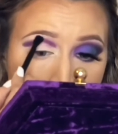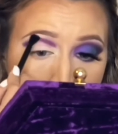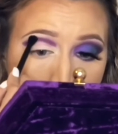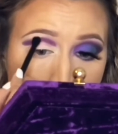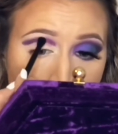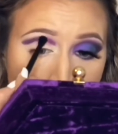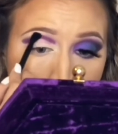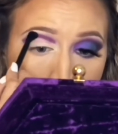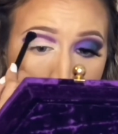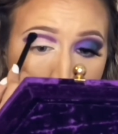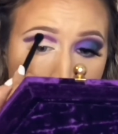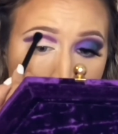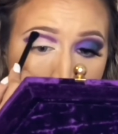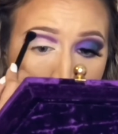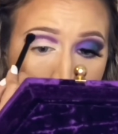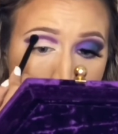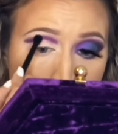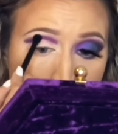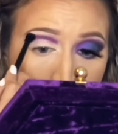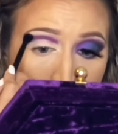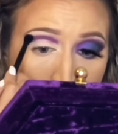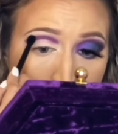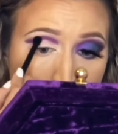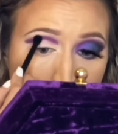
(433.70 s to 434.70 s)
Yeah.
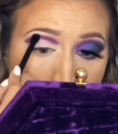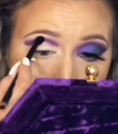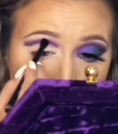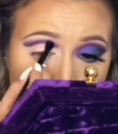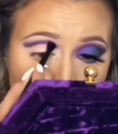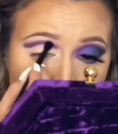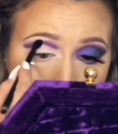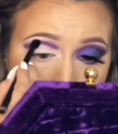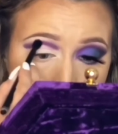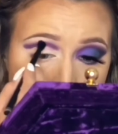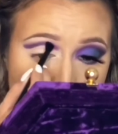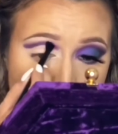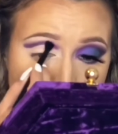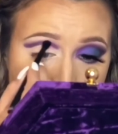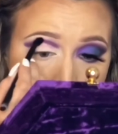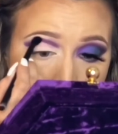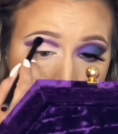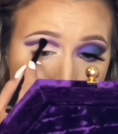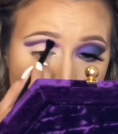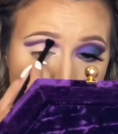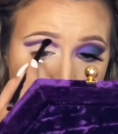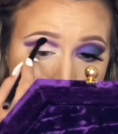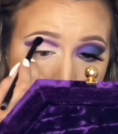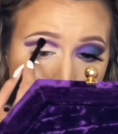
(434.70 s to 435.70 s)
Just go
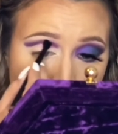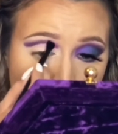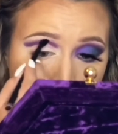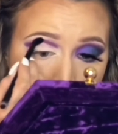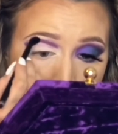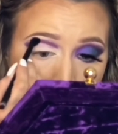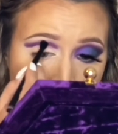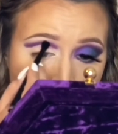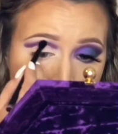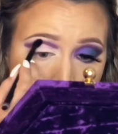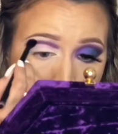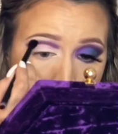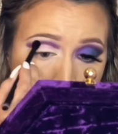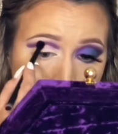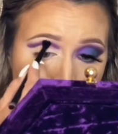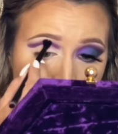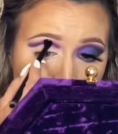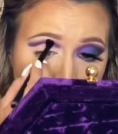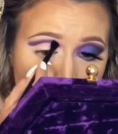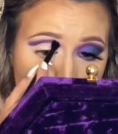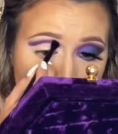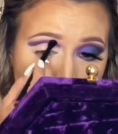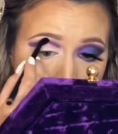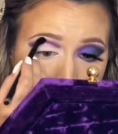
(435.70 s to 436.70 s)
on top of the
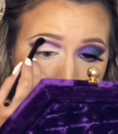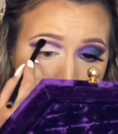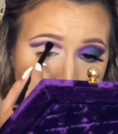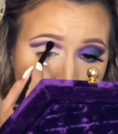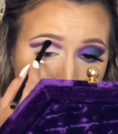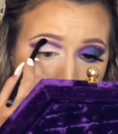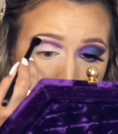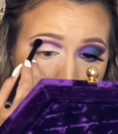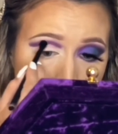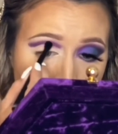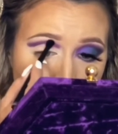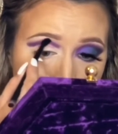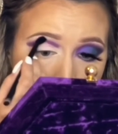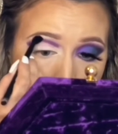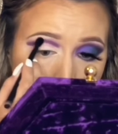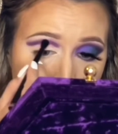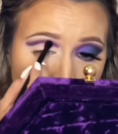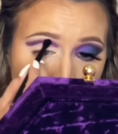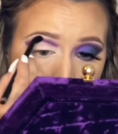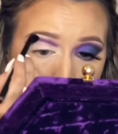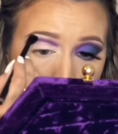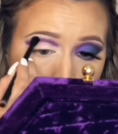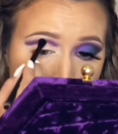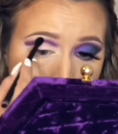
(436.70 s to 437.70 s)
color and like a
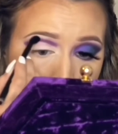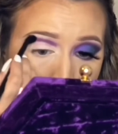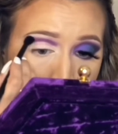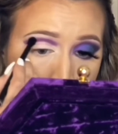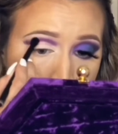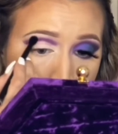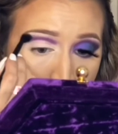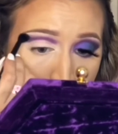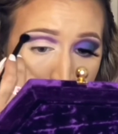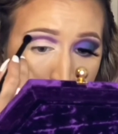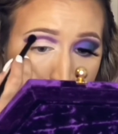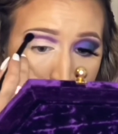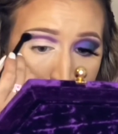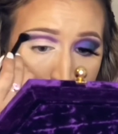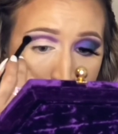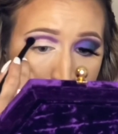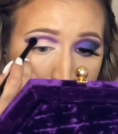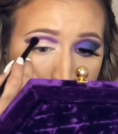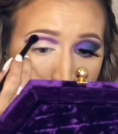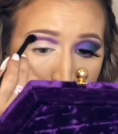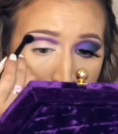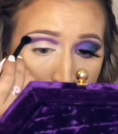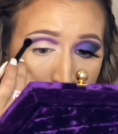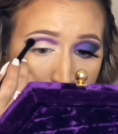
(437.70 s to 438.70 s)
little bit
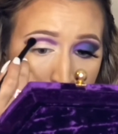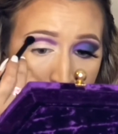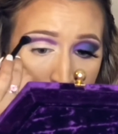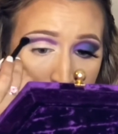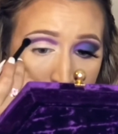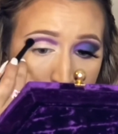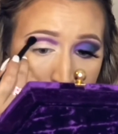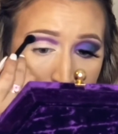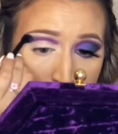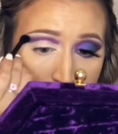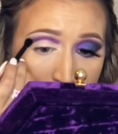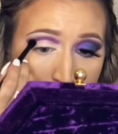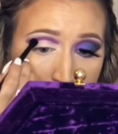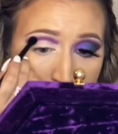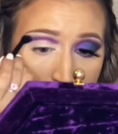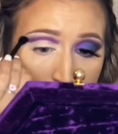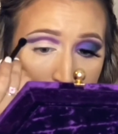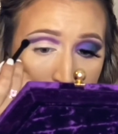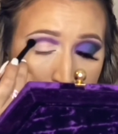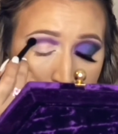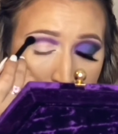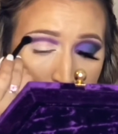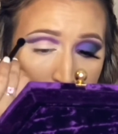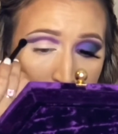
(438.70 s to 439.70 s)
up
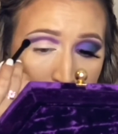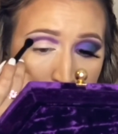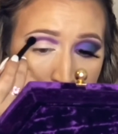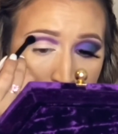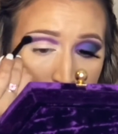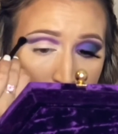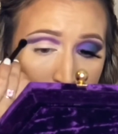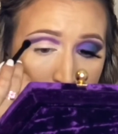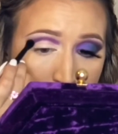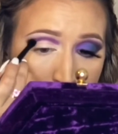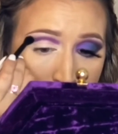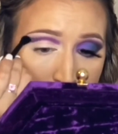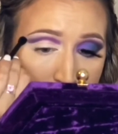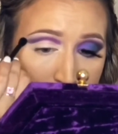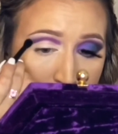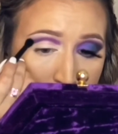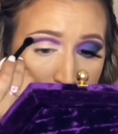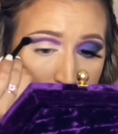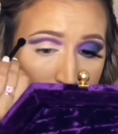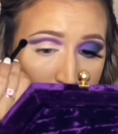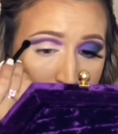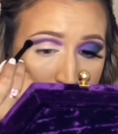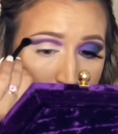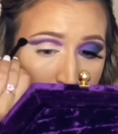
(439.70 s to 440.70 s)

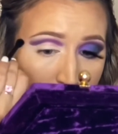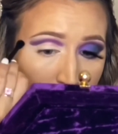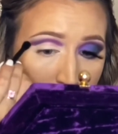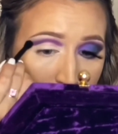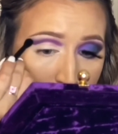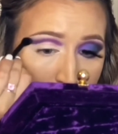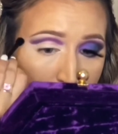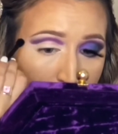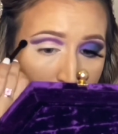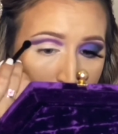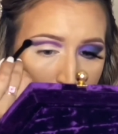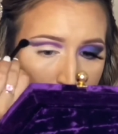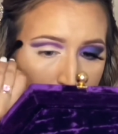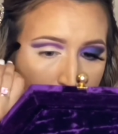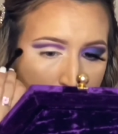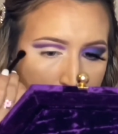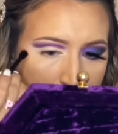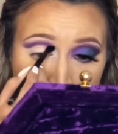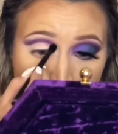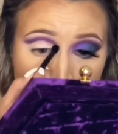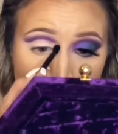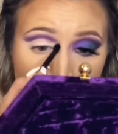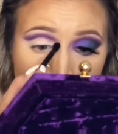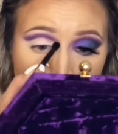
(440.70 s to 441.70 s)
towards the eyebrow.
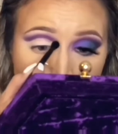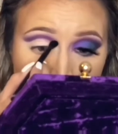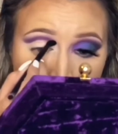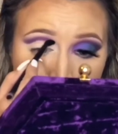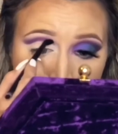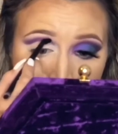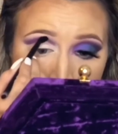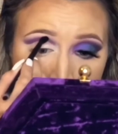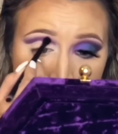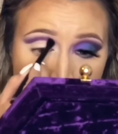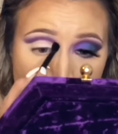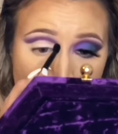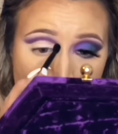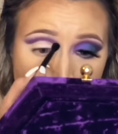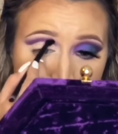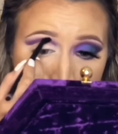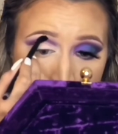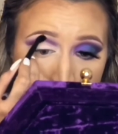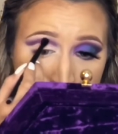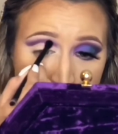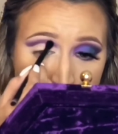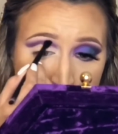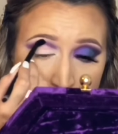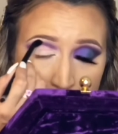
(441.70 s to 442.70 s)

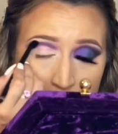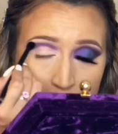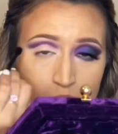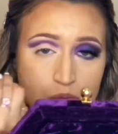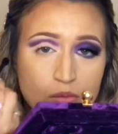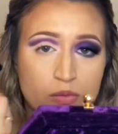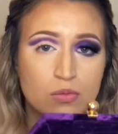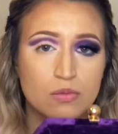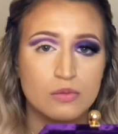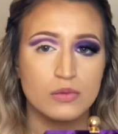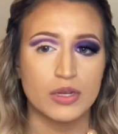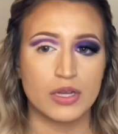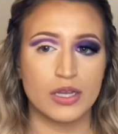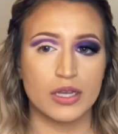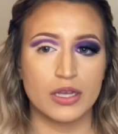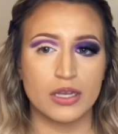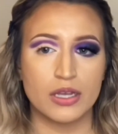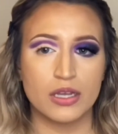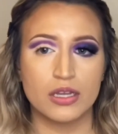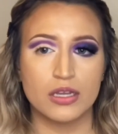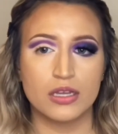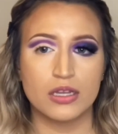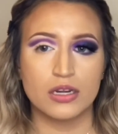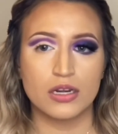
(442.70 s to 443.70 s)
Honestly,
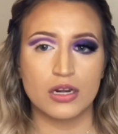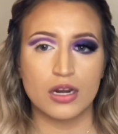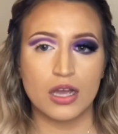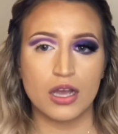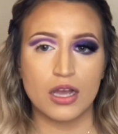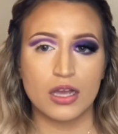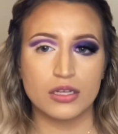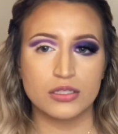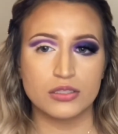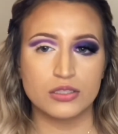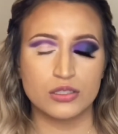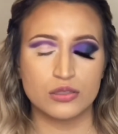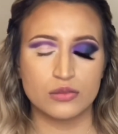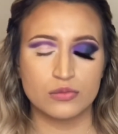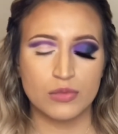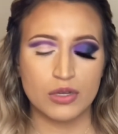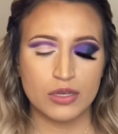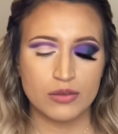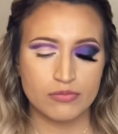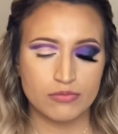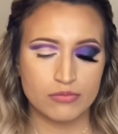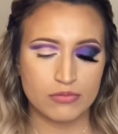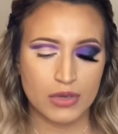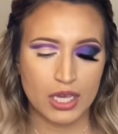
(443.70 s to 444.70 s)
when I do my
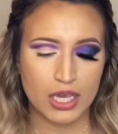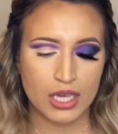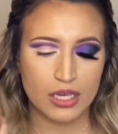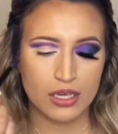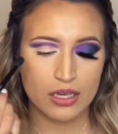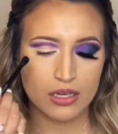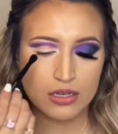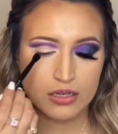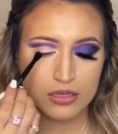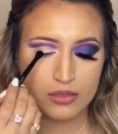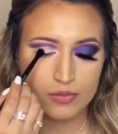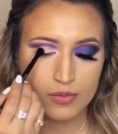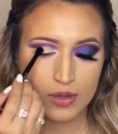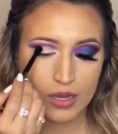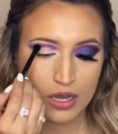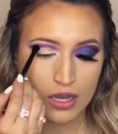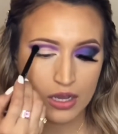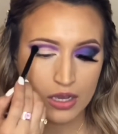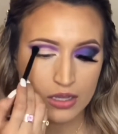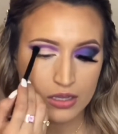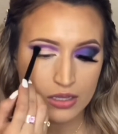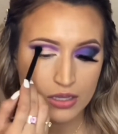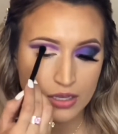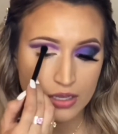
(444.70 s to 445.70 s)
makeup,
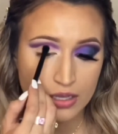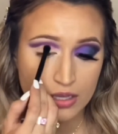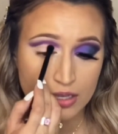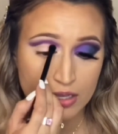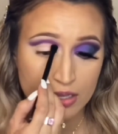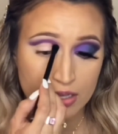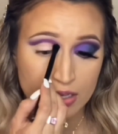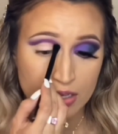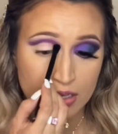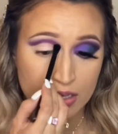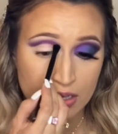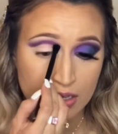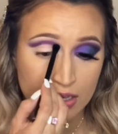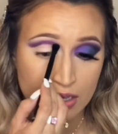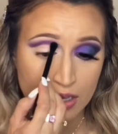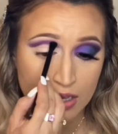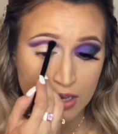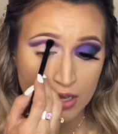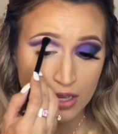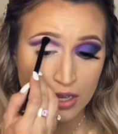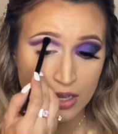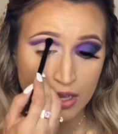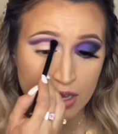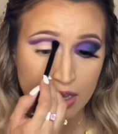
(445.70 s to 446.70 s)

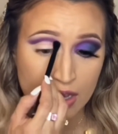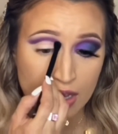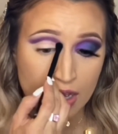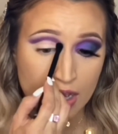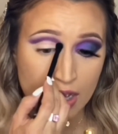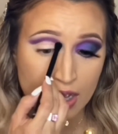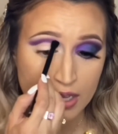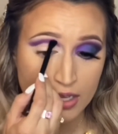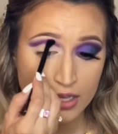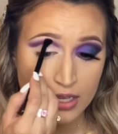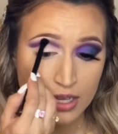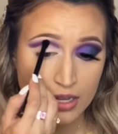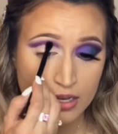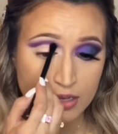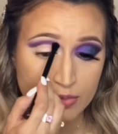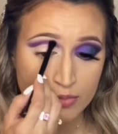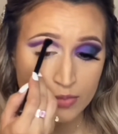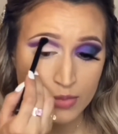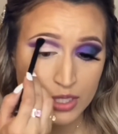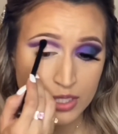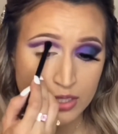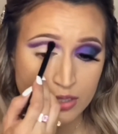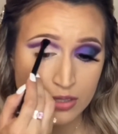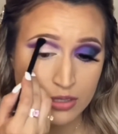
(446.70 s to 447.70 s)
I get in
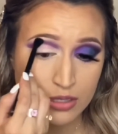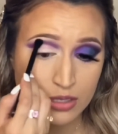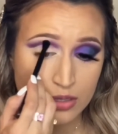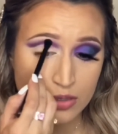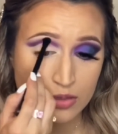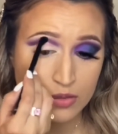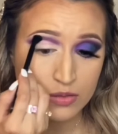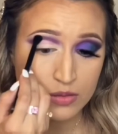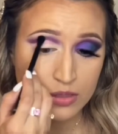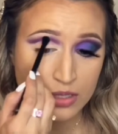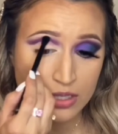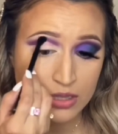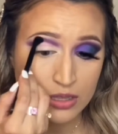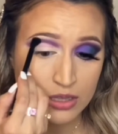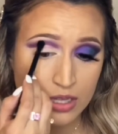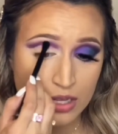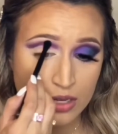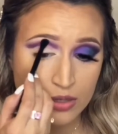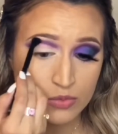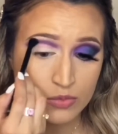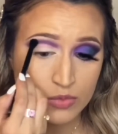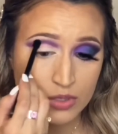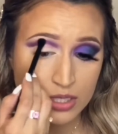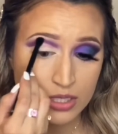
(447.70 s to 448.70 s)
my zone, and
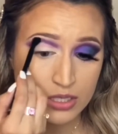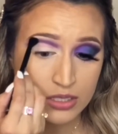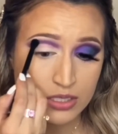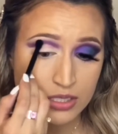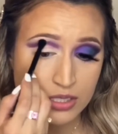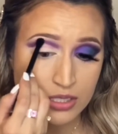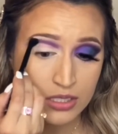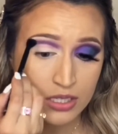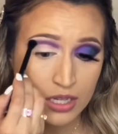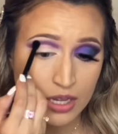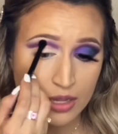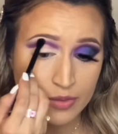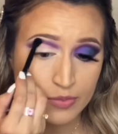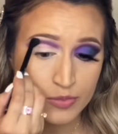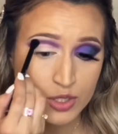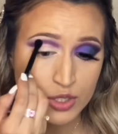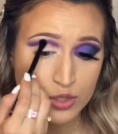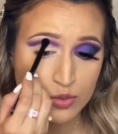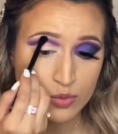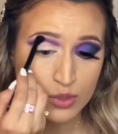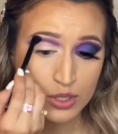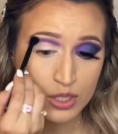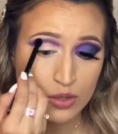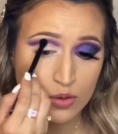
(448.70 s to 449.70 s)
then when it's time to
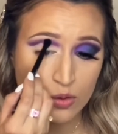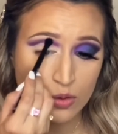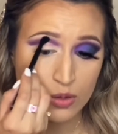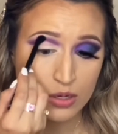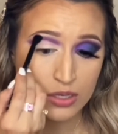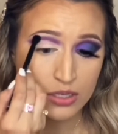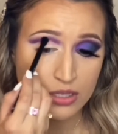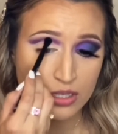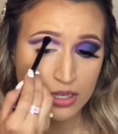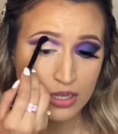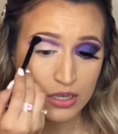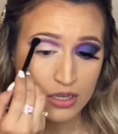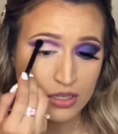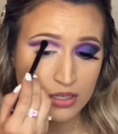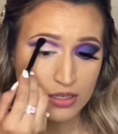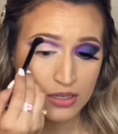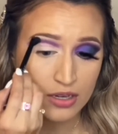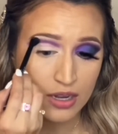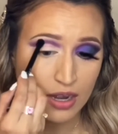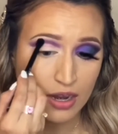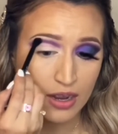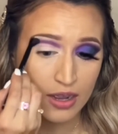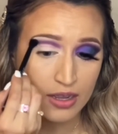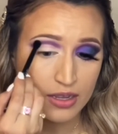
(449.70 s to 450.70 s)
record the other
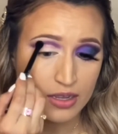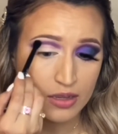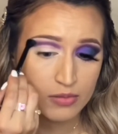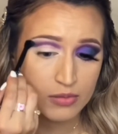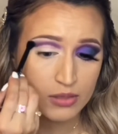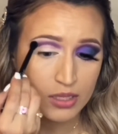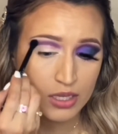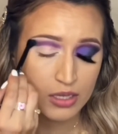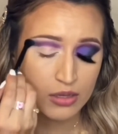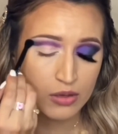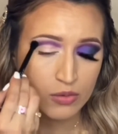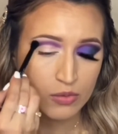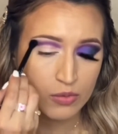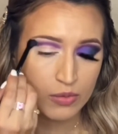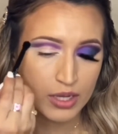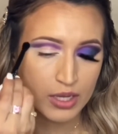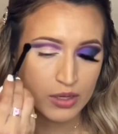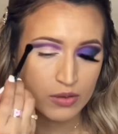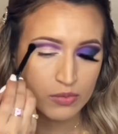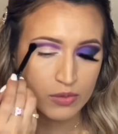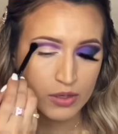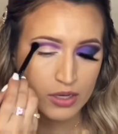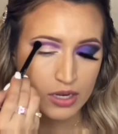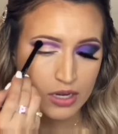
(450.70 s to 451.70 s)
eye, I'm like,
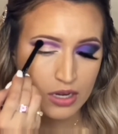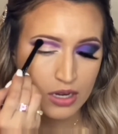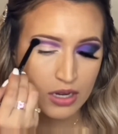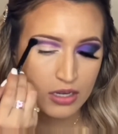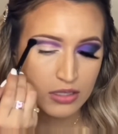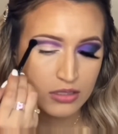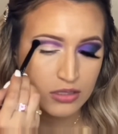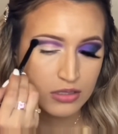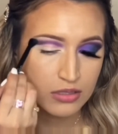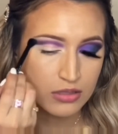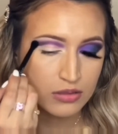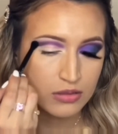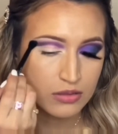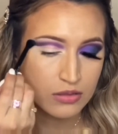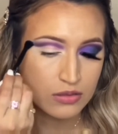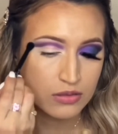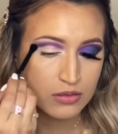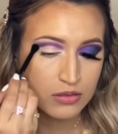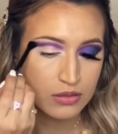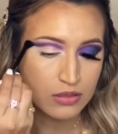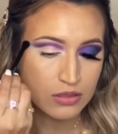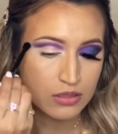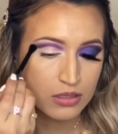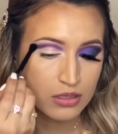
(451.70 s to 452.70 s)
wait, what did I
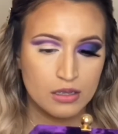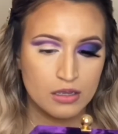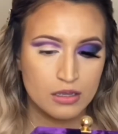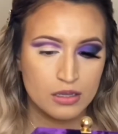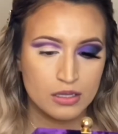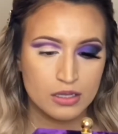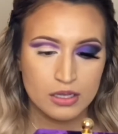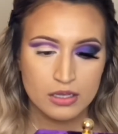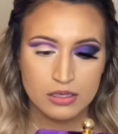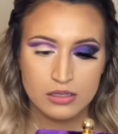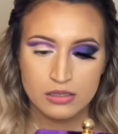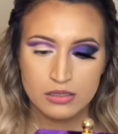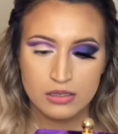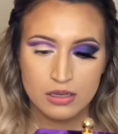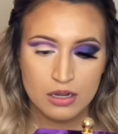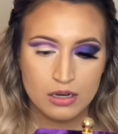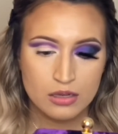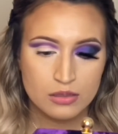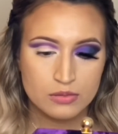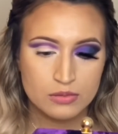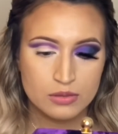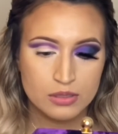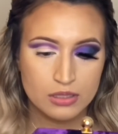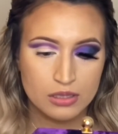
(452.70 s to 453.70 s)
do? Can
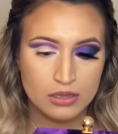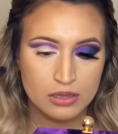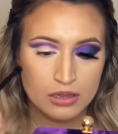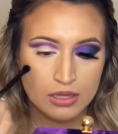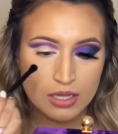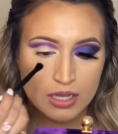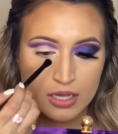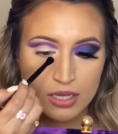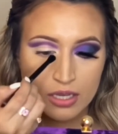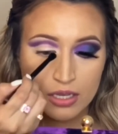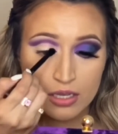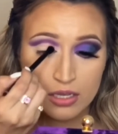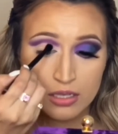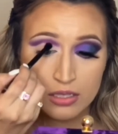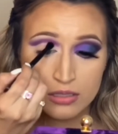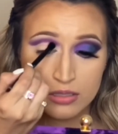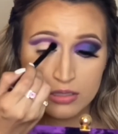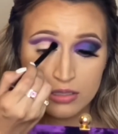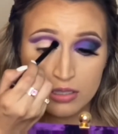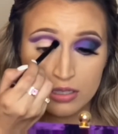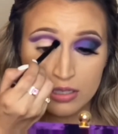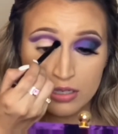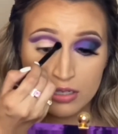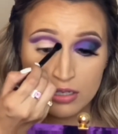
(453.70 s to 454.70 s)
y'all relate?